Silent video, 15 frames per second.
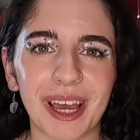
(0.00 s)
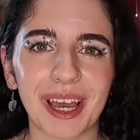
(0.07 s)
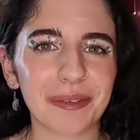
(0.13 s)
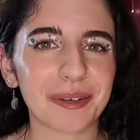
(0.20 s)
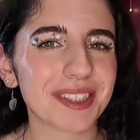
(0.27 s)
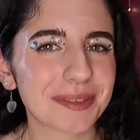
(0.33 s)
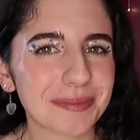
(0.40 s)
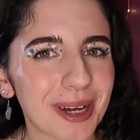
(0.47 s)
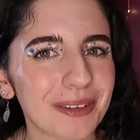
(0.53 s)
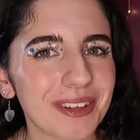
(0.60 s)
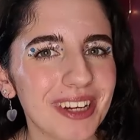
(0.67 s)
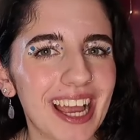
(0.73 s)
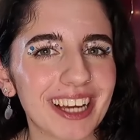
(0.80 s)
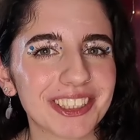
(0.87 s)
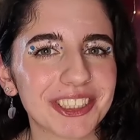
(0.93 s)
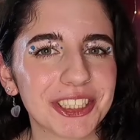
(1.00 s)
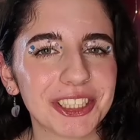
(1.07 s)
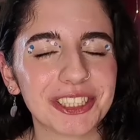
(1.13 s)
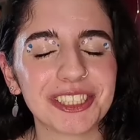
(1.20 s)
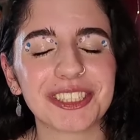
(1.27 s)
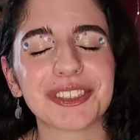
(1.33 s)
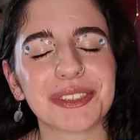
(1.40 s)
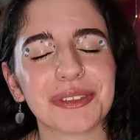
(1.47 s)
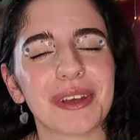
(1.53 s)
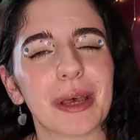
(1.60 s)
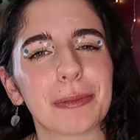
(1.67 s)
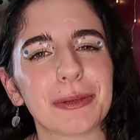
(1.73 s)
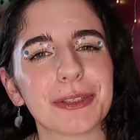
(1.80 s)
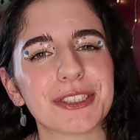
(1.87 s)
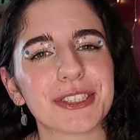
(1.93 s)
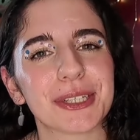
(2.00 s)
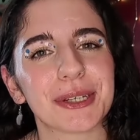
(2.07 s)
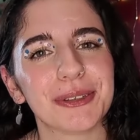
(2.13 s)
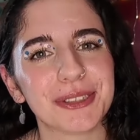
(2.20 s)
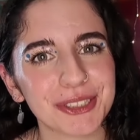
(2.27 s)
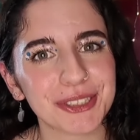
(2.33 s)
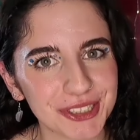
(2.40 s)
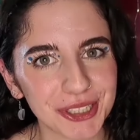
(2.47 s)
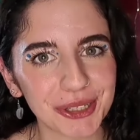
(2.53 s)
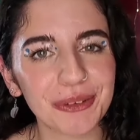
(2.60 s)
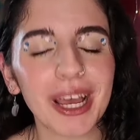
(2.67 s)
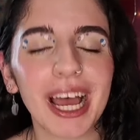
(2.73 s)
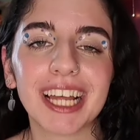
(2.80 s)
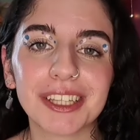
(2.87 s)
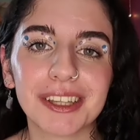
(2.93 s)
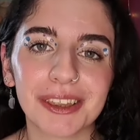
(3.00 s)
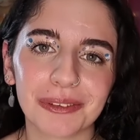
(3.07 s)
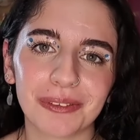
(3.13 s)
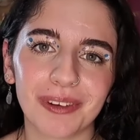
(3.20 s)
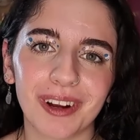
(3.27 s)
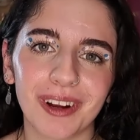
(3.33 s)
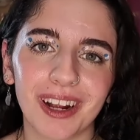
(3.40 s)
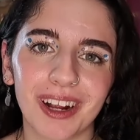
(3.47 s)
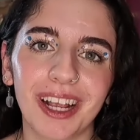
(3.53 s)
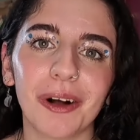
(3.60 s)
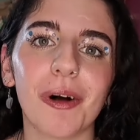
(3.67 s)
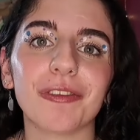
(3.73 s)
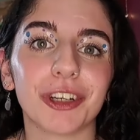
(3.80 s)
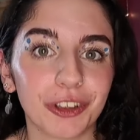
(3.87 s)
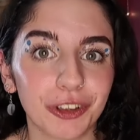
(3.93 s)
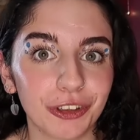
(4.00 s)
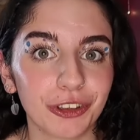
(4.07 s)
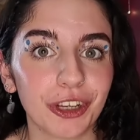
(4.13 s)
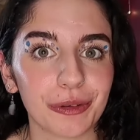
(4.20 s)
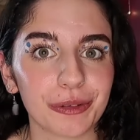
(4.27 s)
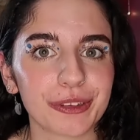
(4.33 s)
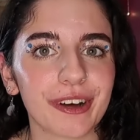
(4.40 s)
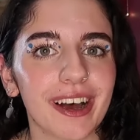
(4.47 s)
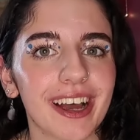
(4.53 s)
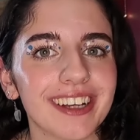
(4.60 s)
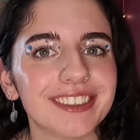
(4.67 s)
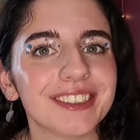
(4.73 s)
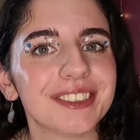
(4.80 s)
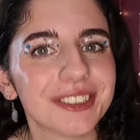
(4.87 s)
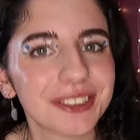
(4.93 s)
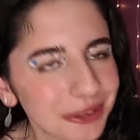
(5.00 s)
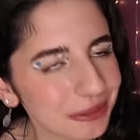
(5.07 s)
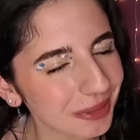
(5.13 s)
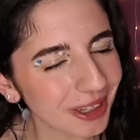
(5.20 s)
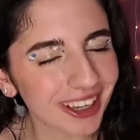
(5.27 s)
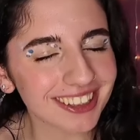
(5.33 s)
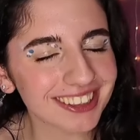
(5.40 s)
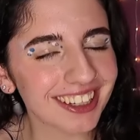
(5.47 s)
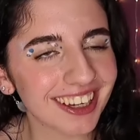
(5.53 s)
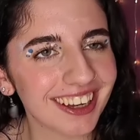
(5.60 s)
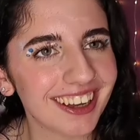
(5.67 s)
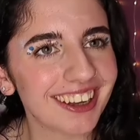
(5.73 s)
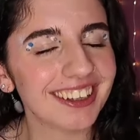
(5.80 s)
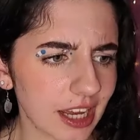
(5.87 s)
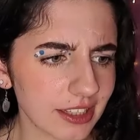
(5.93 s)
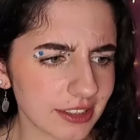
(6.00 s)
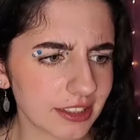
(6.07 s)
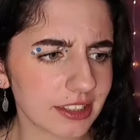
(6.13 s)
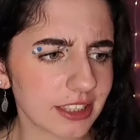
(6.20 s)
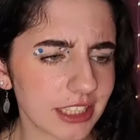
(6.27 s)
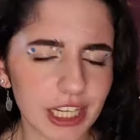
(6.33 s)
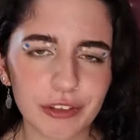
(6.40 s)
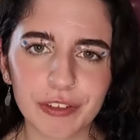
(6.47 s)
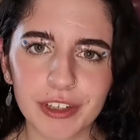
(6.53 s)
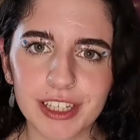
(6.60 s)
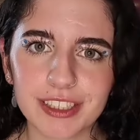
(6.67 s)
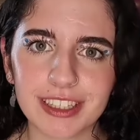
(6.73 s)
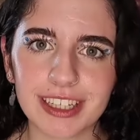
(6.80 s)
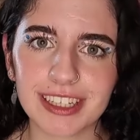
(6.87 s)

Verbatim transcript: that was my reaction to episode 2 and 3 of A Good Girl's Guide to Murder. As the series